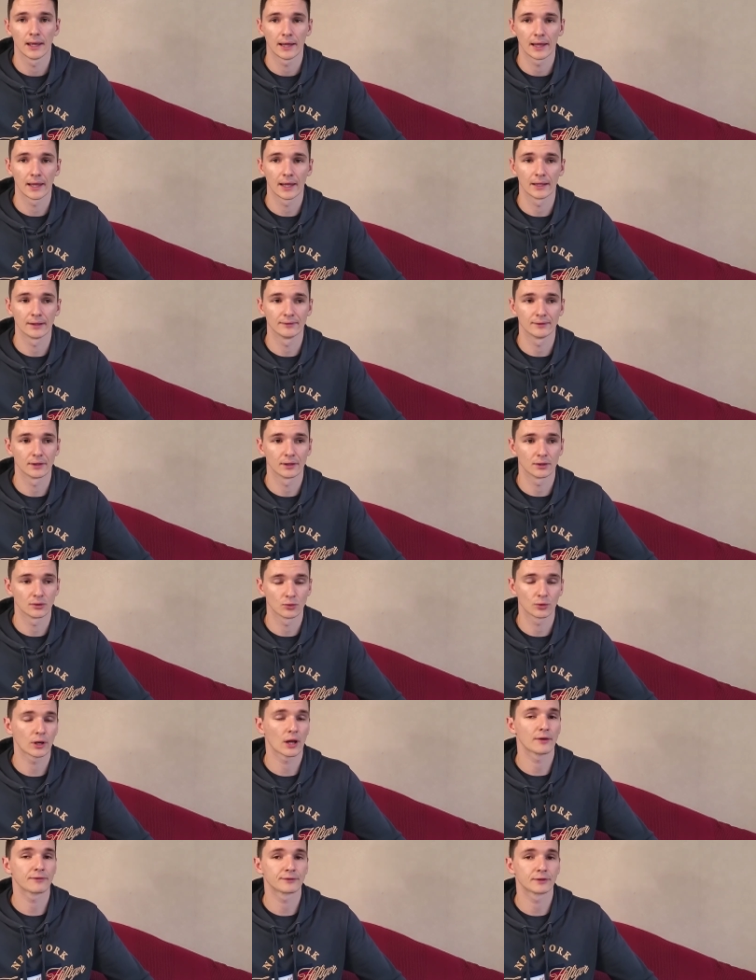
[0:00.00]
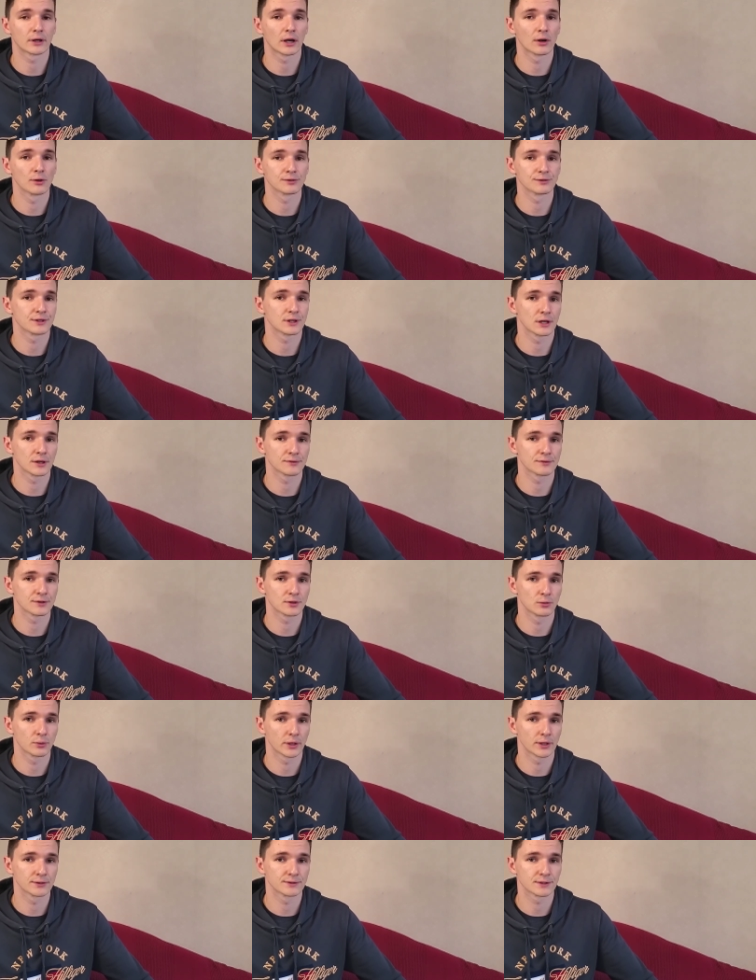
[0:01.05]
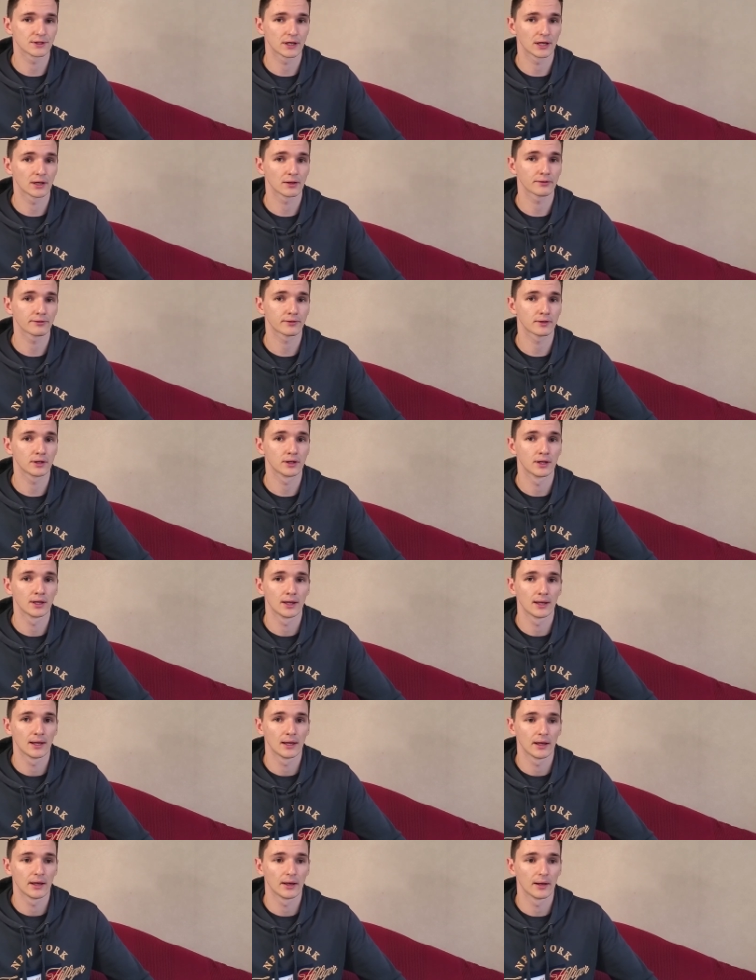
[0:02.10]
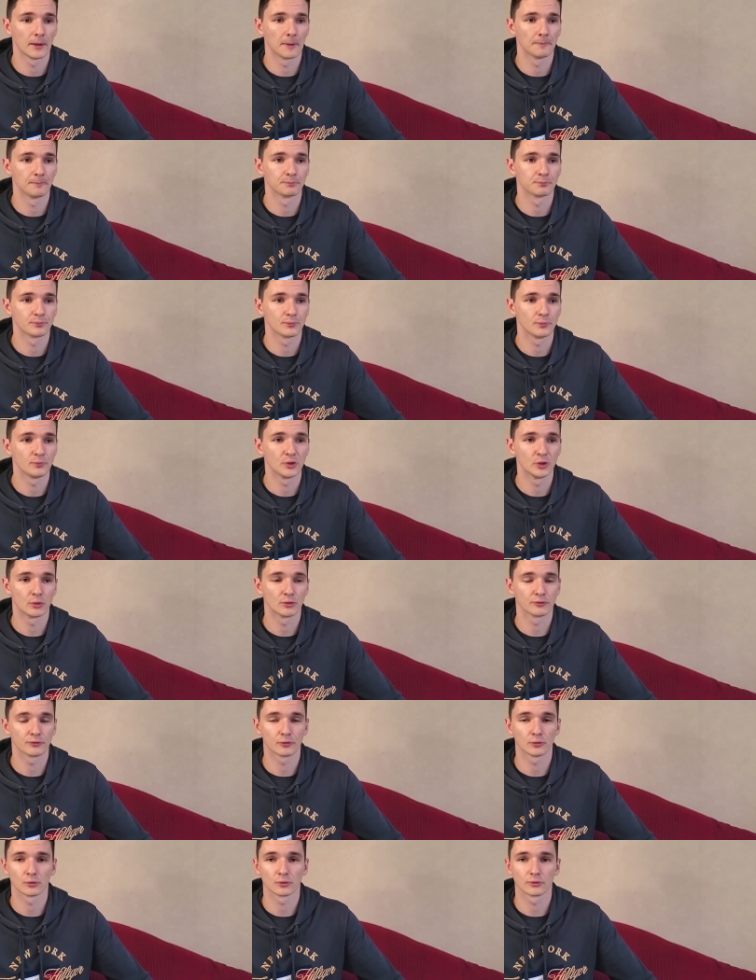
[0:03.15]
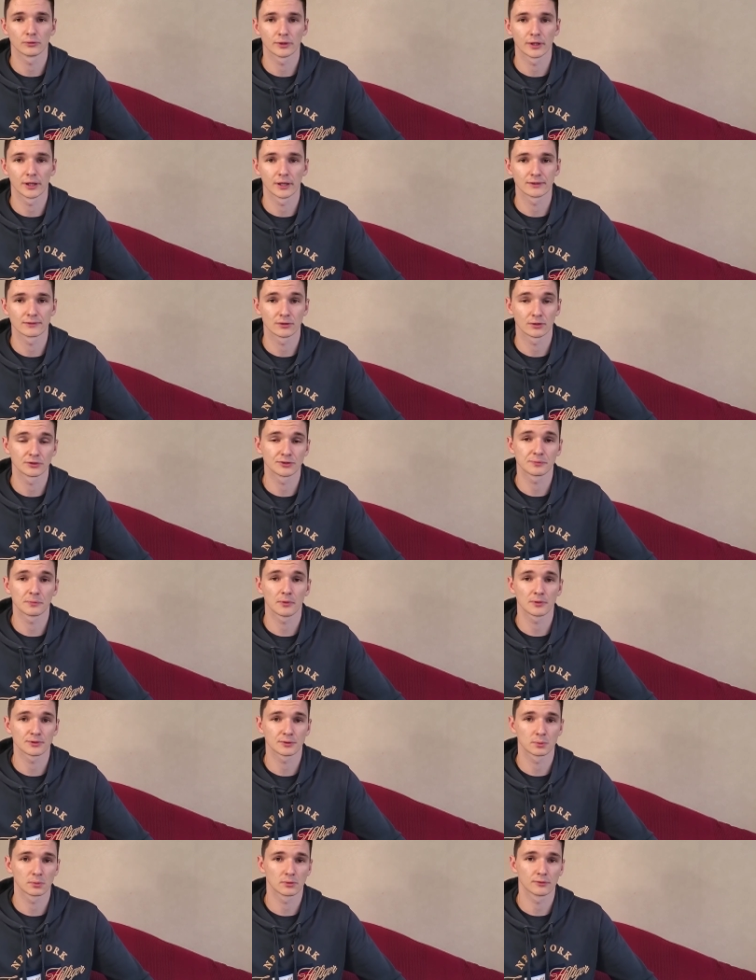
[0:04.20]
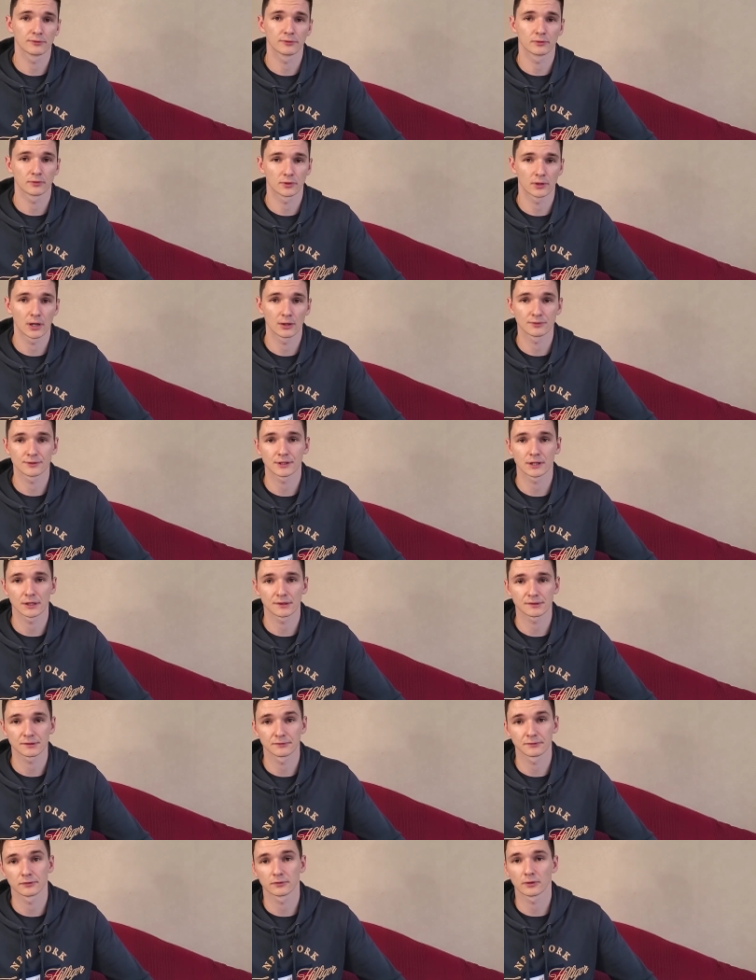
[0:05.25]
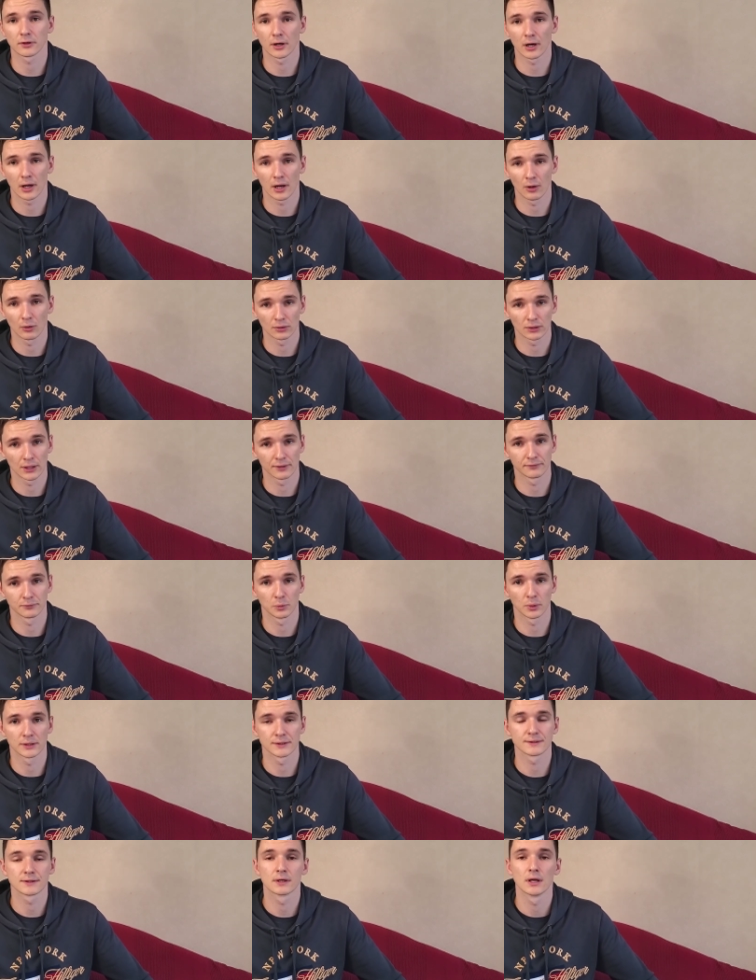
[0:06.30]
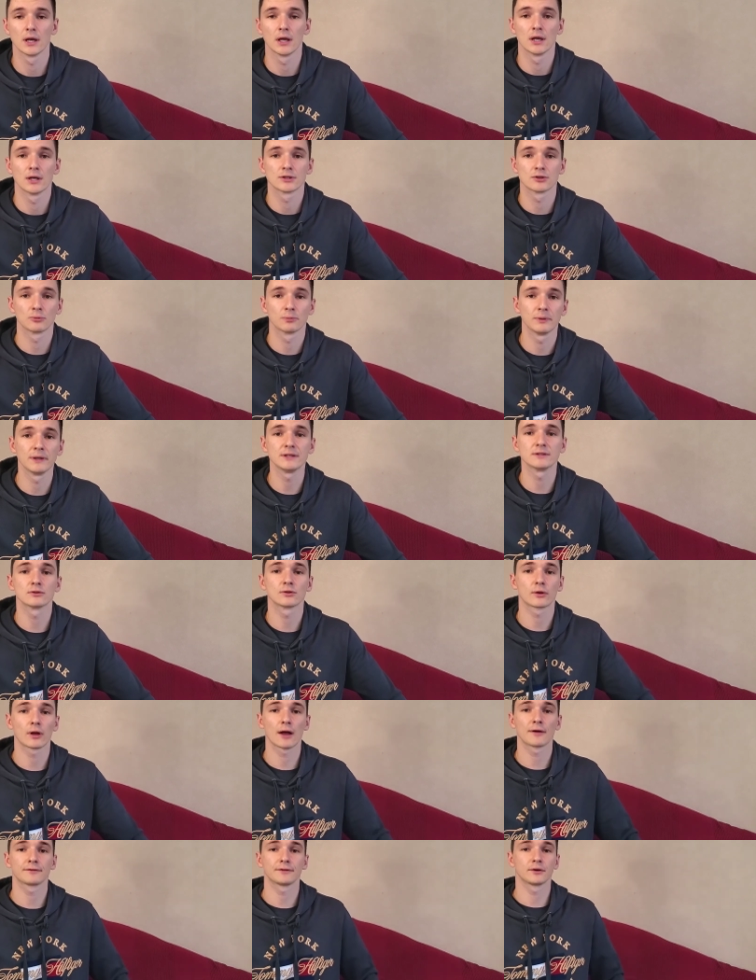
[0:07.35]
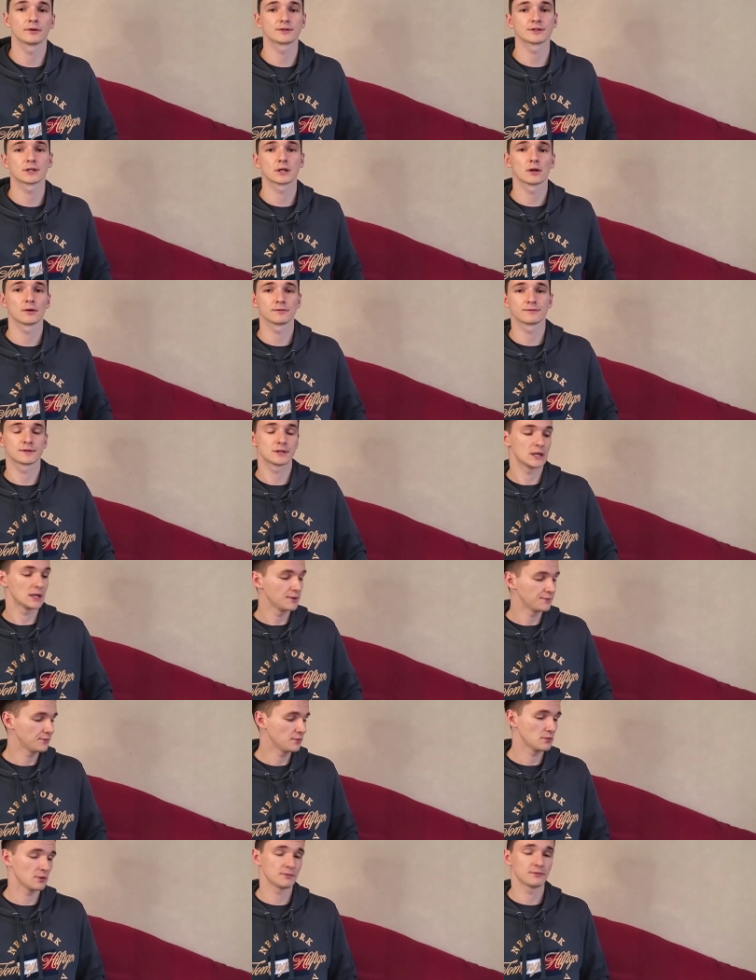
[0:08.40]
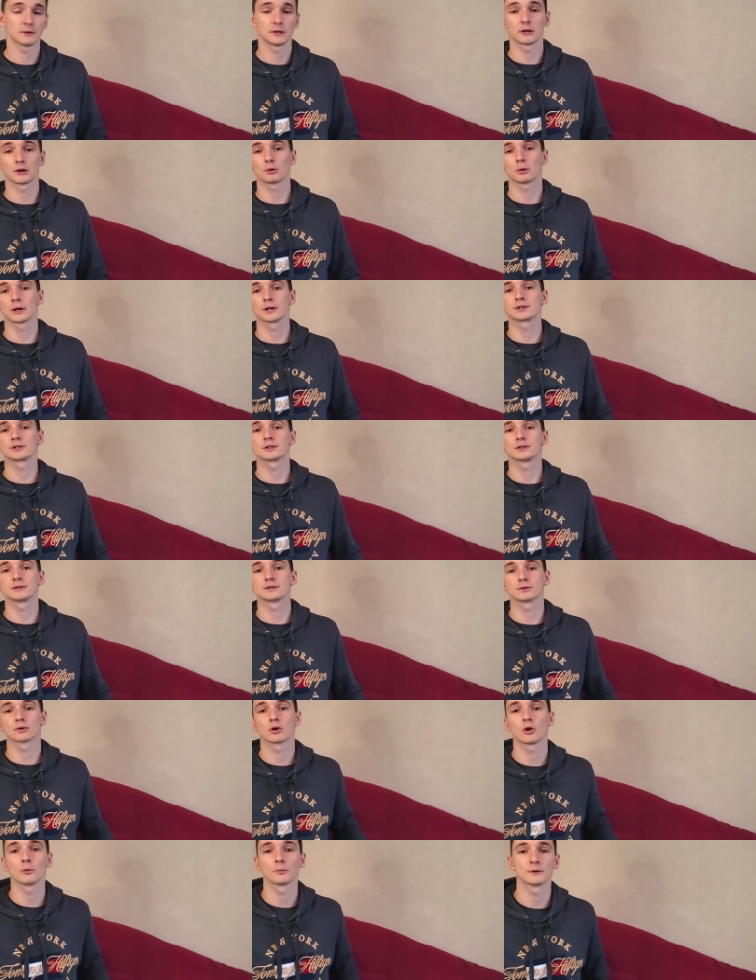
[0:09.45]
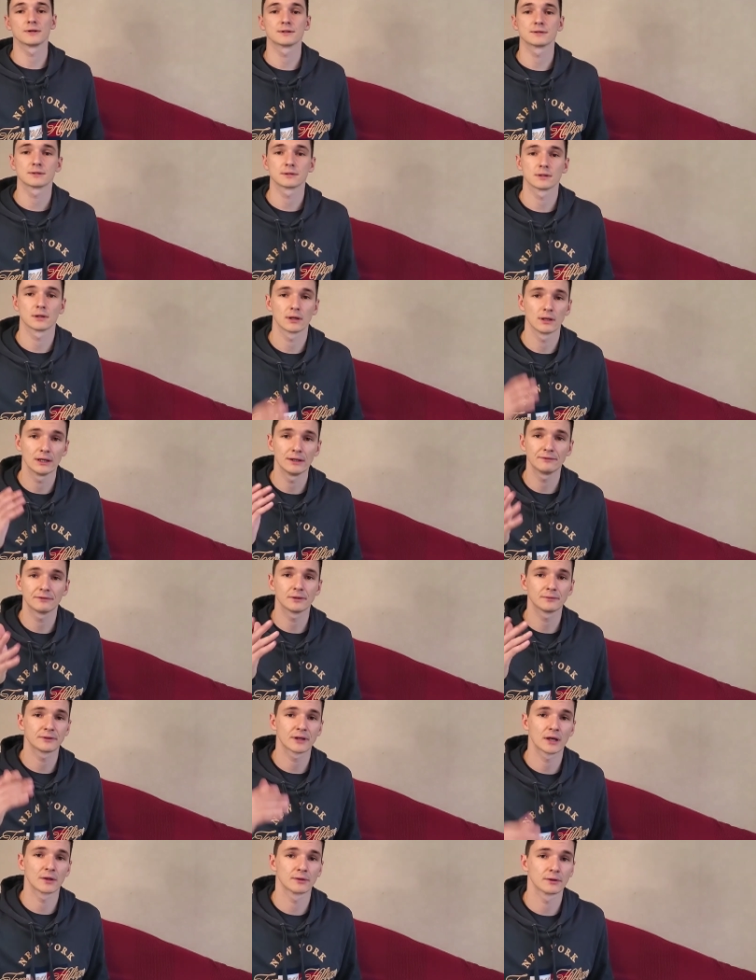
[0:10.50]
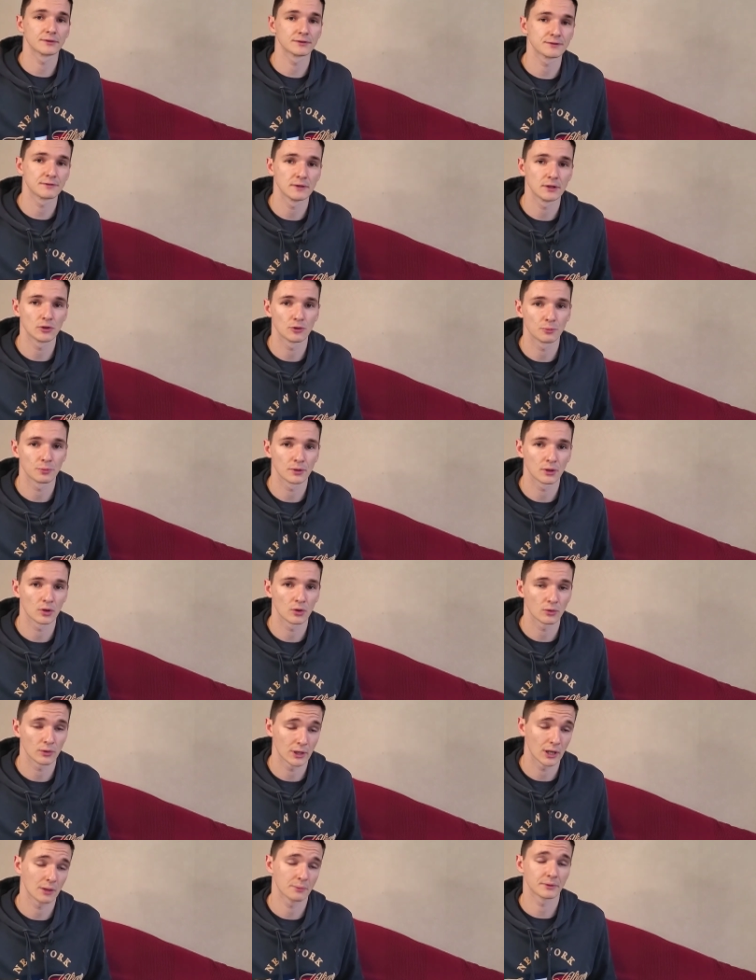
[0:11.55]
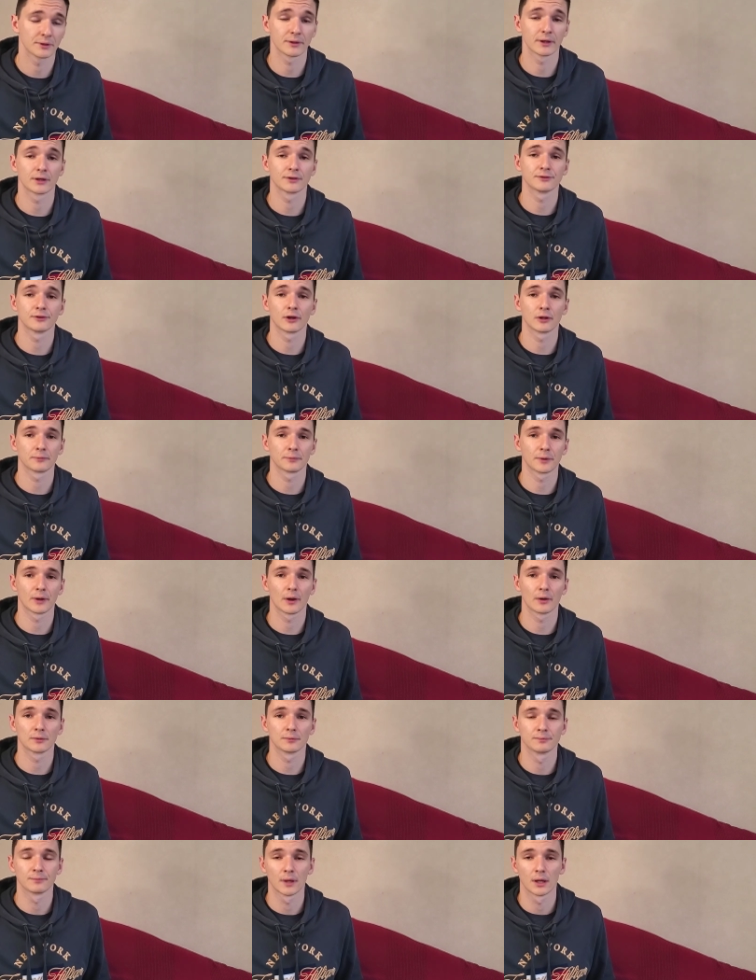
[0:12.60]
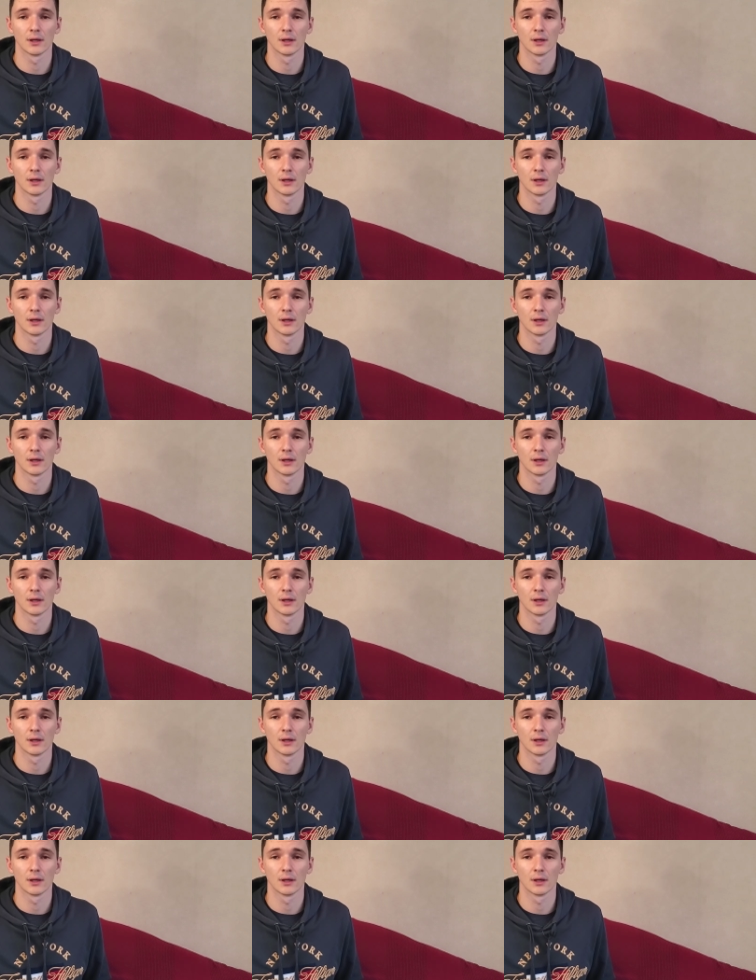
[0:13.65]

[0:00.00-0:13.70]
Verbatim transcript: and uh, look after ourselves so we can stay healthy, um, beautiful as long as possible for ourselves and for our, loved ones. So please look after yourselves. If you have any questions or comments, uh, leave them down in this video below and I'll be there to help you out.